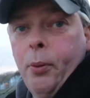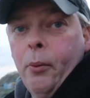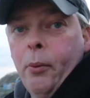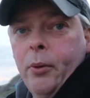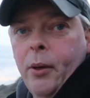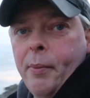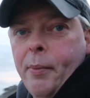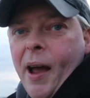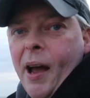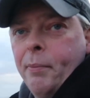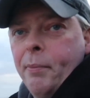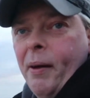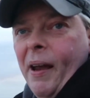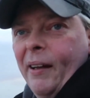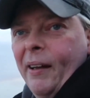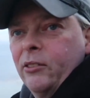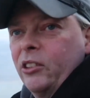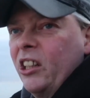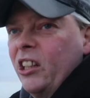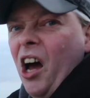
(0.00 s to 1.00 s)
probably about
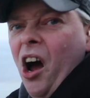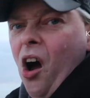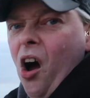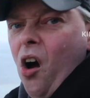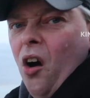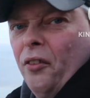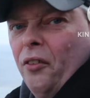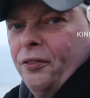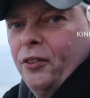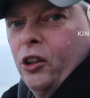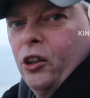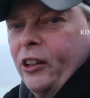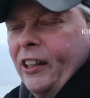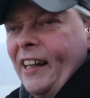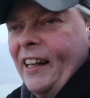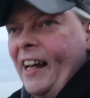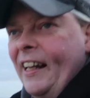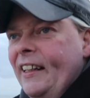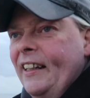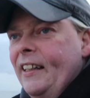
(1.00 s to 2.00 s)
£1.5 pounds
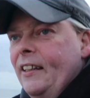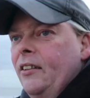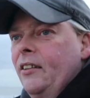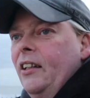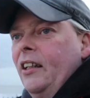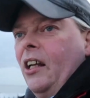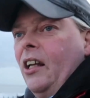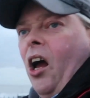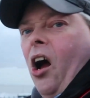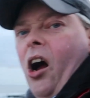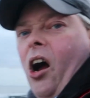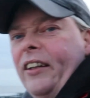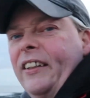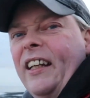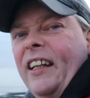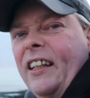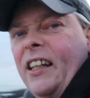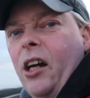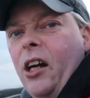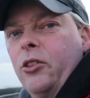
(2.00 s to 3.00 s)
looking at it. I
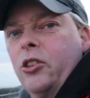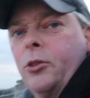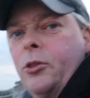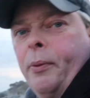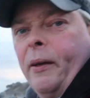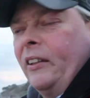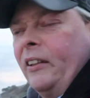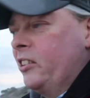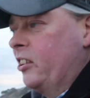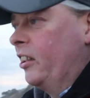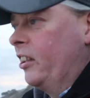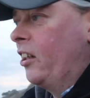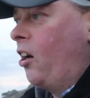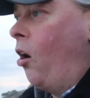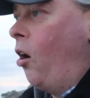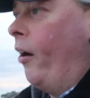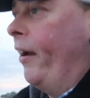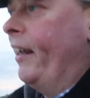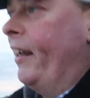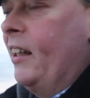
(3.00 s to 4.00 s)
didn't go and speak to the
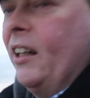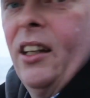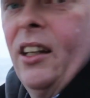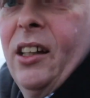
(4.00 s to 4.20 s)
guy.